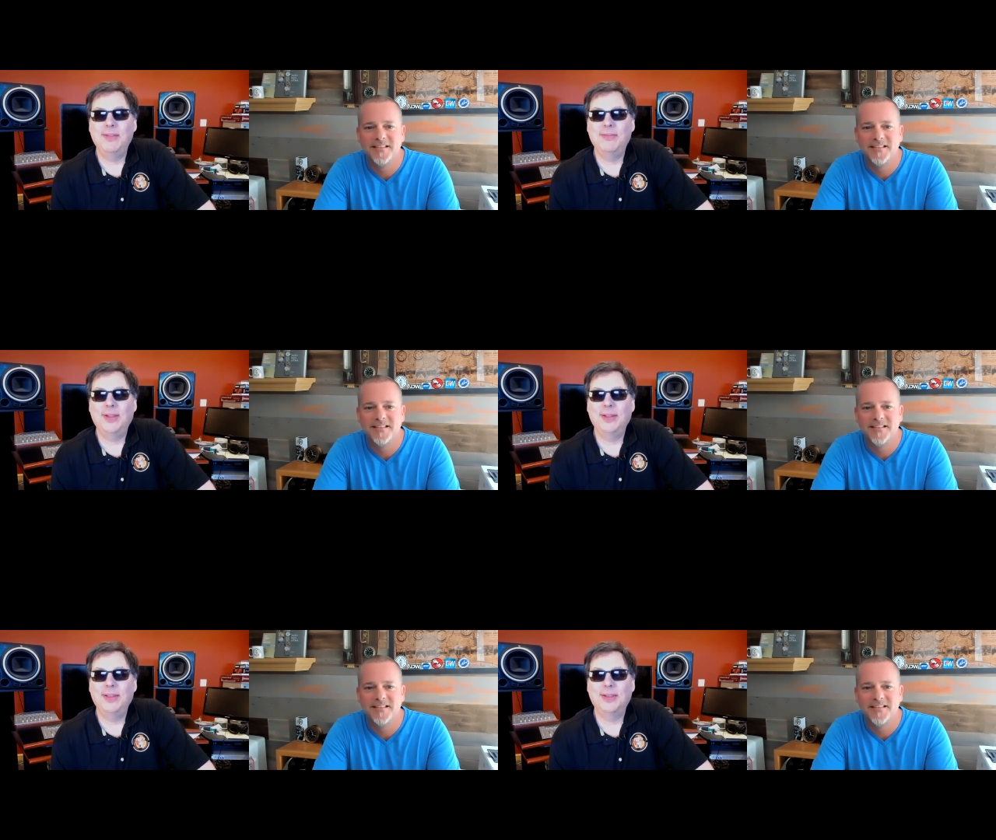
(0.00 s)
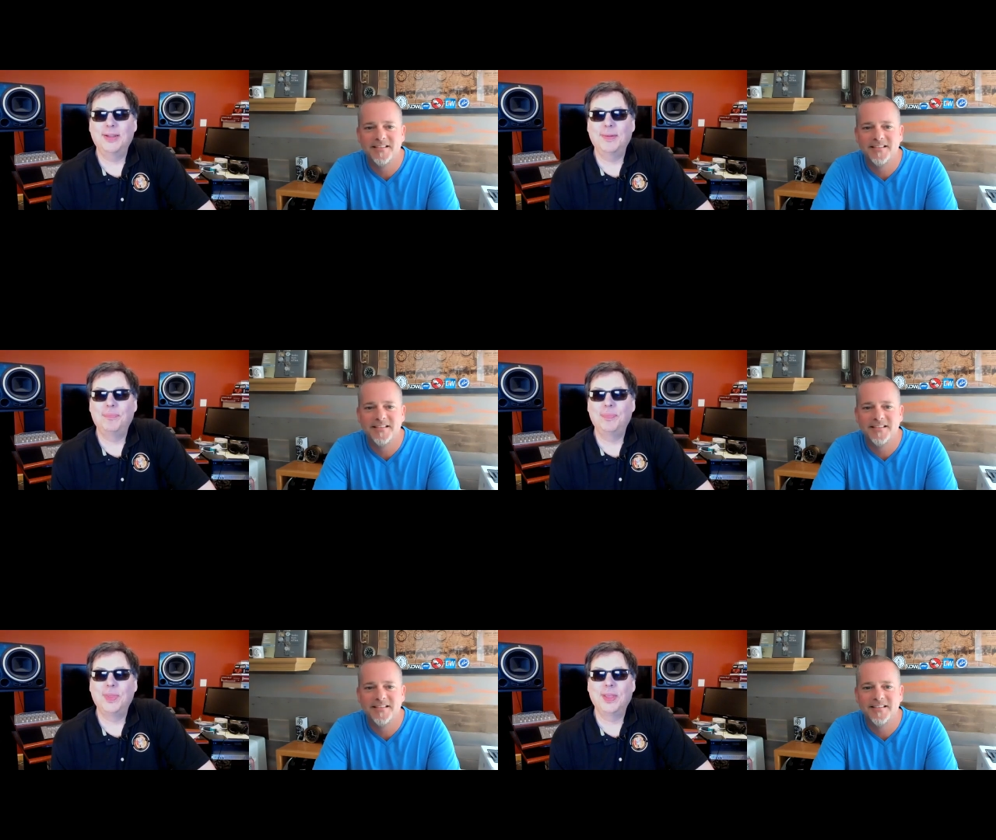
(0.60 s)
Speaker 1: and uh,
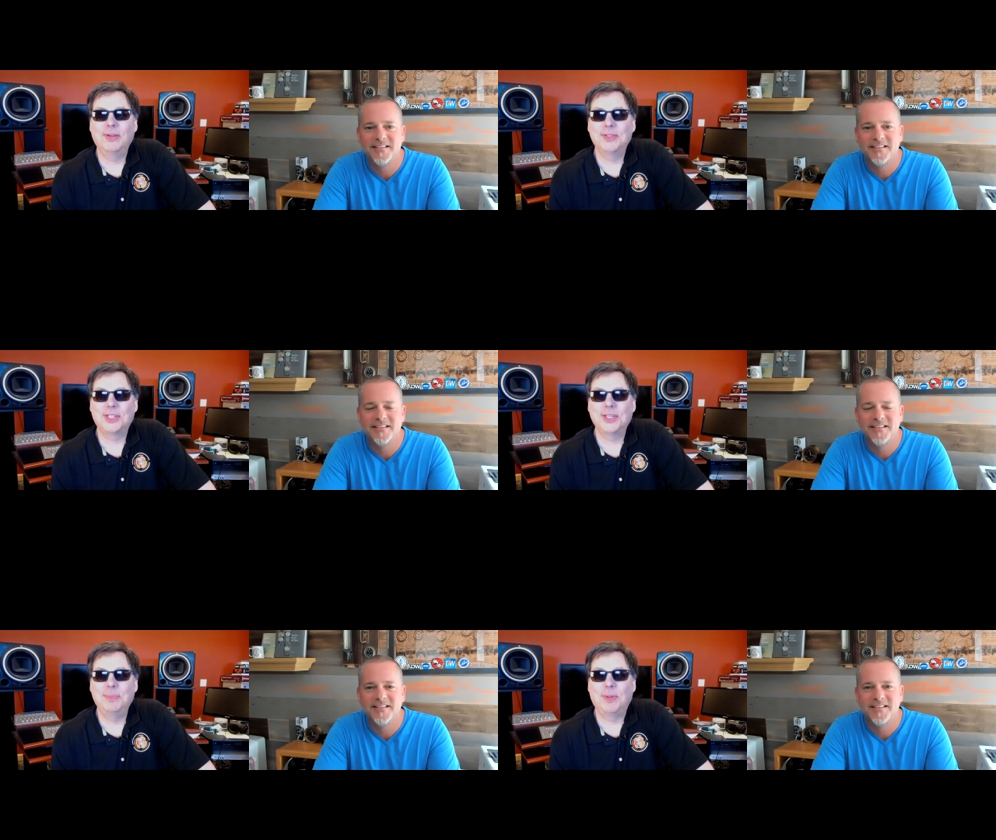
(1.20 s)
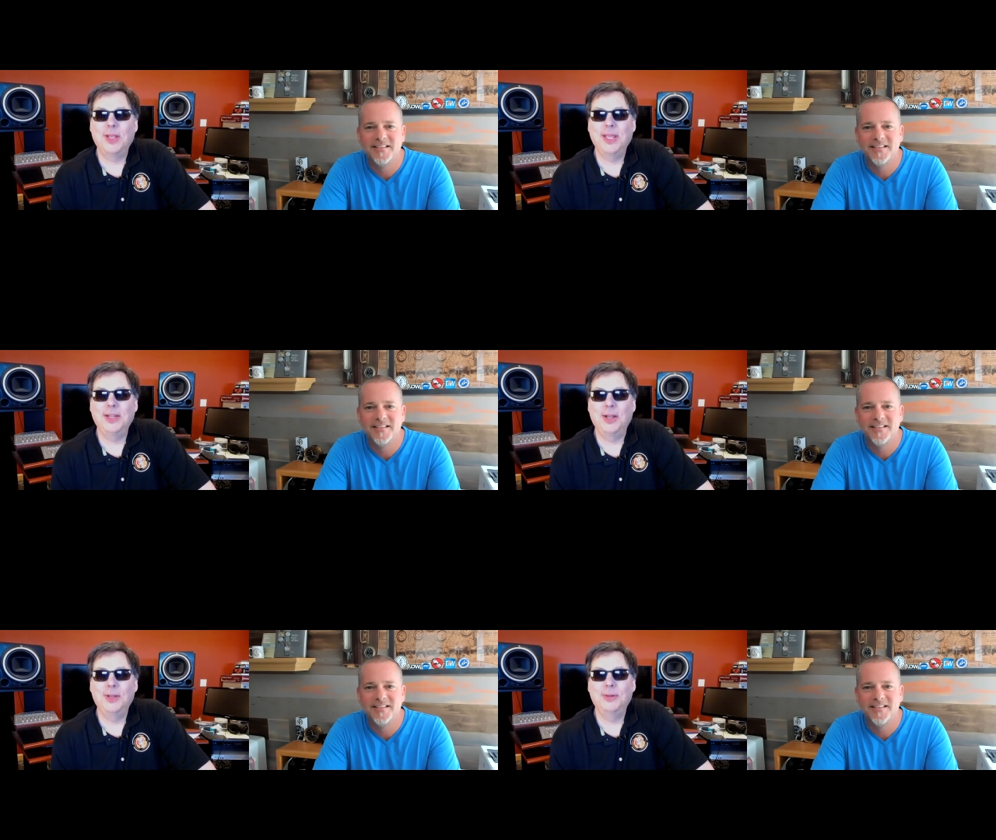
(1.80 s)
I was actually playing
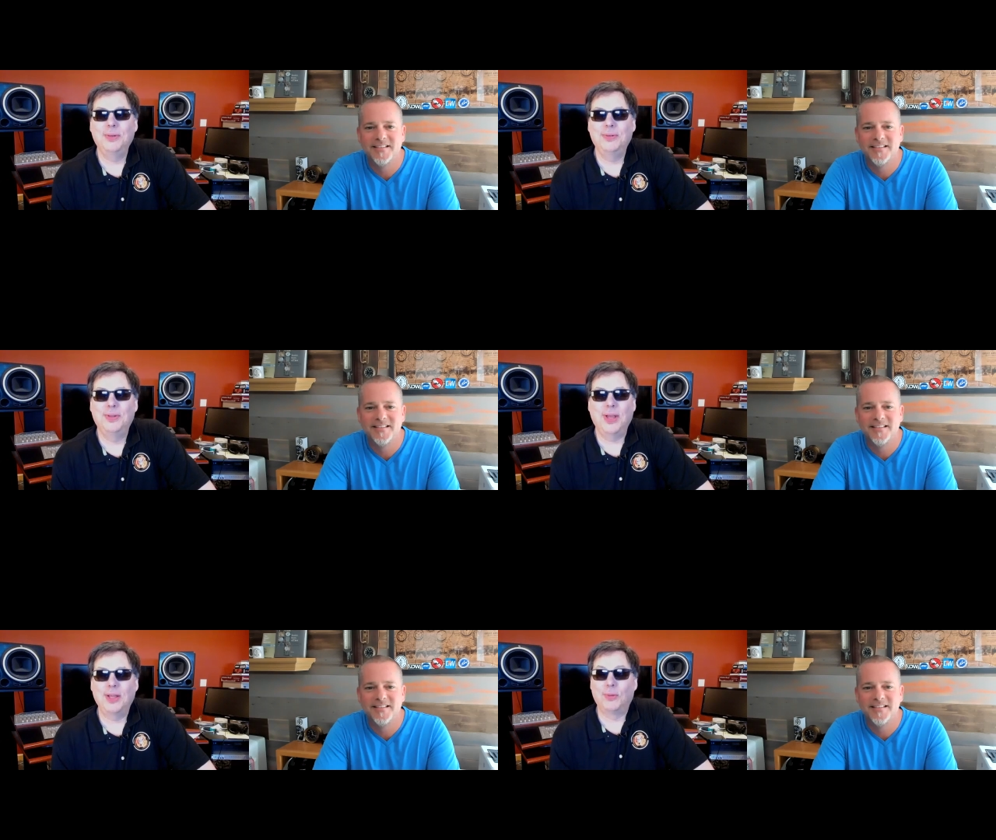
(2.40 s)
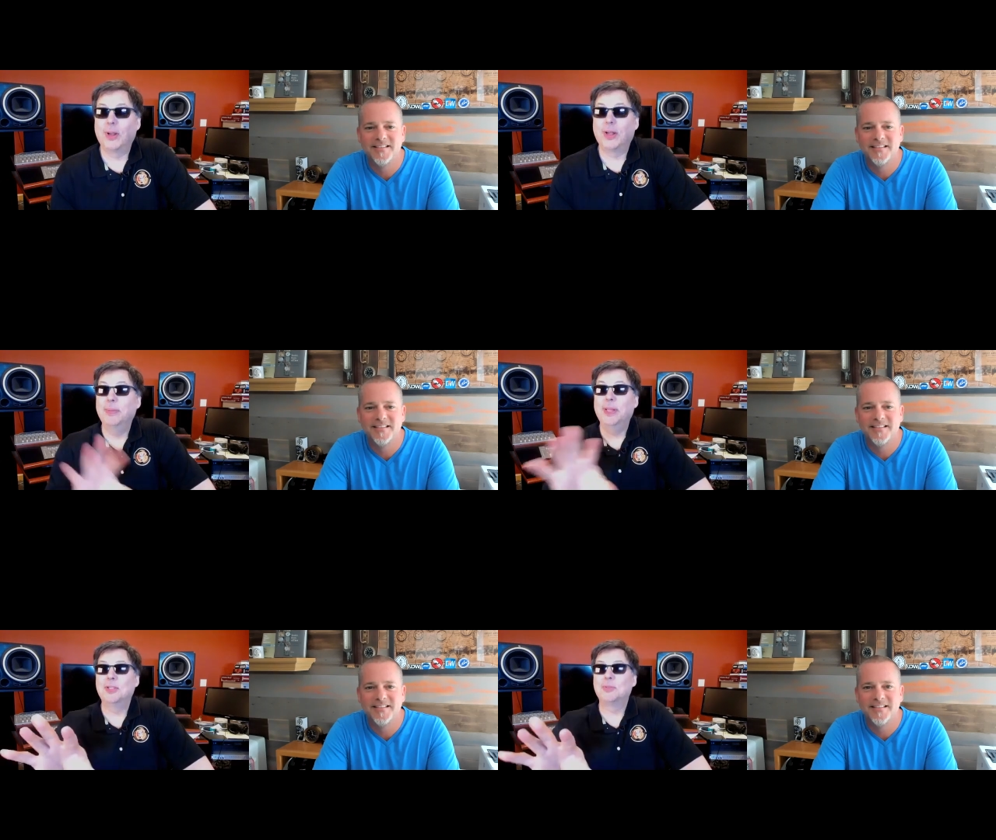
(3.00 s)
under. I don't
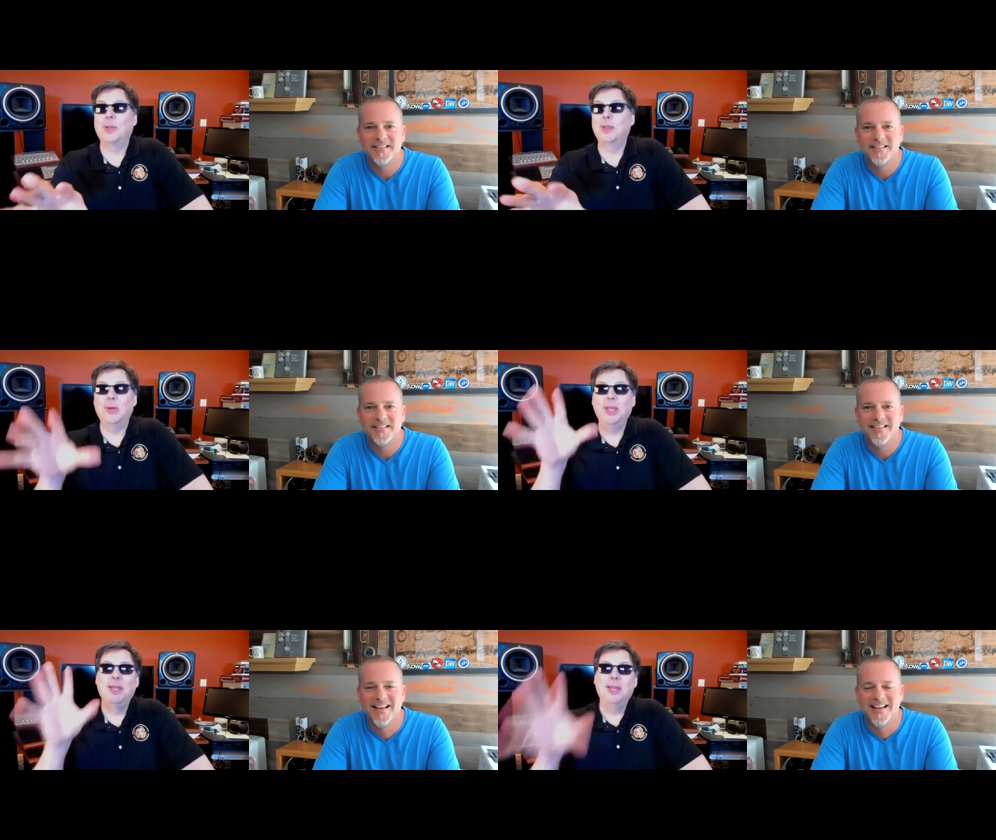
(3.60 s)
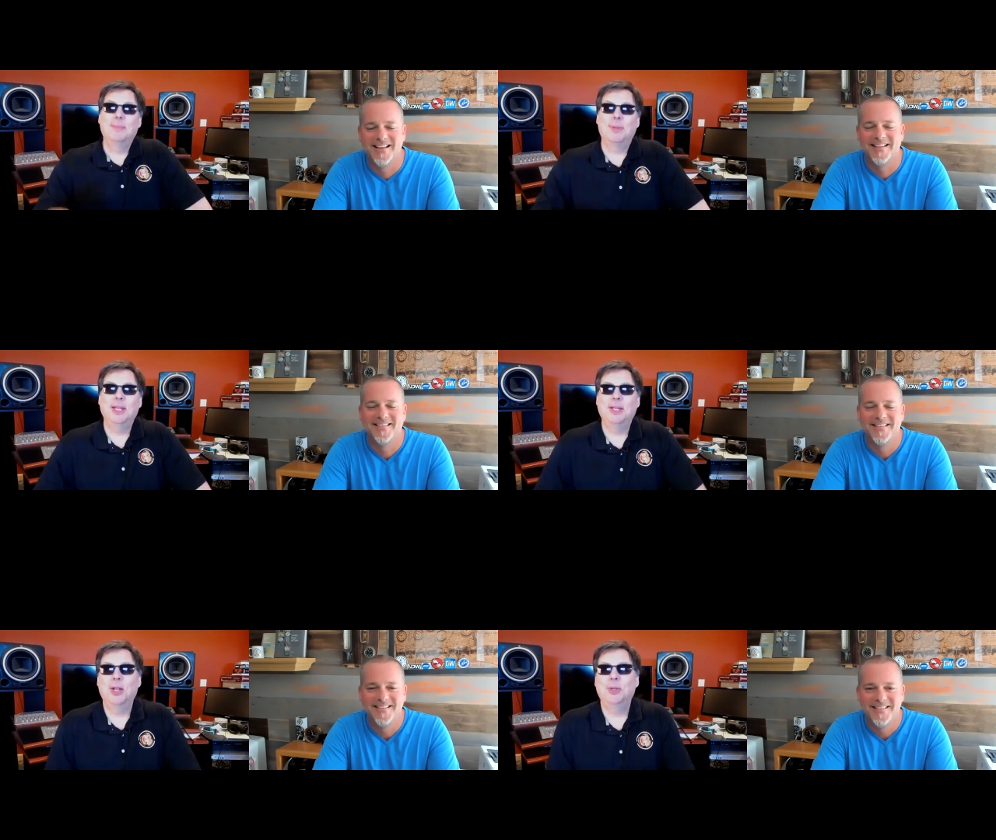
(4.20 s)
recommend this, by the way.
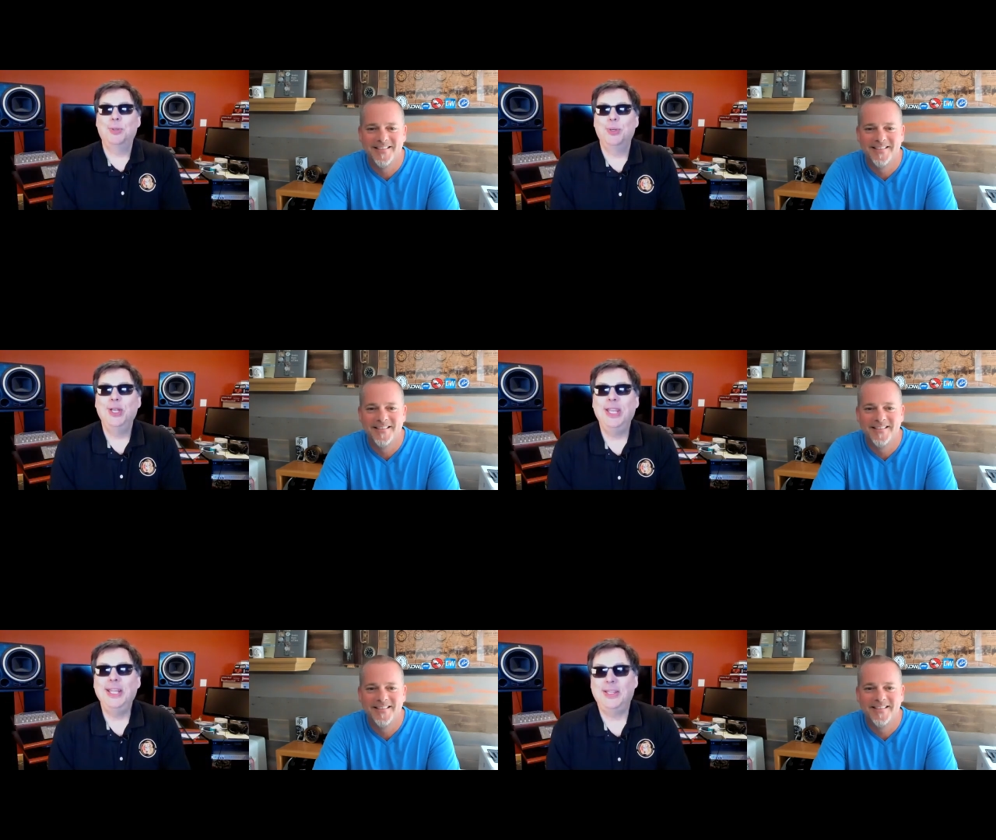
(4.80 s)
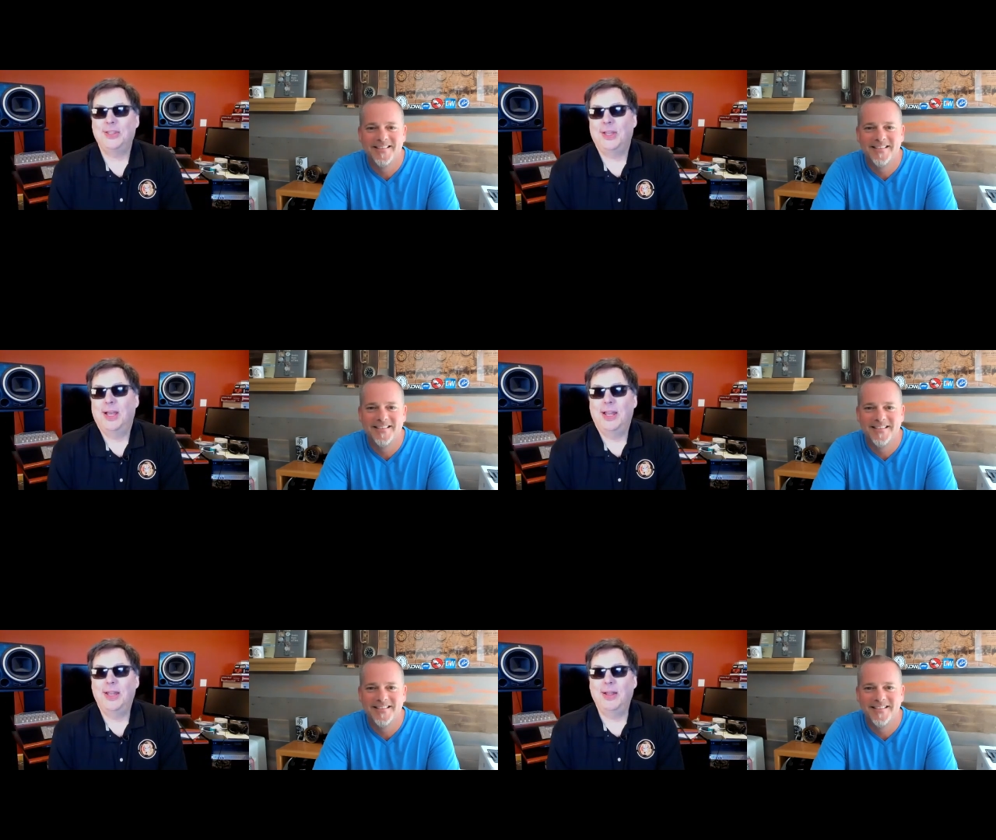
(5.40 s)
Playing underneath an, a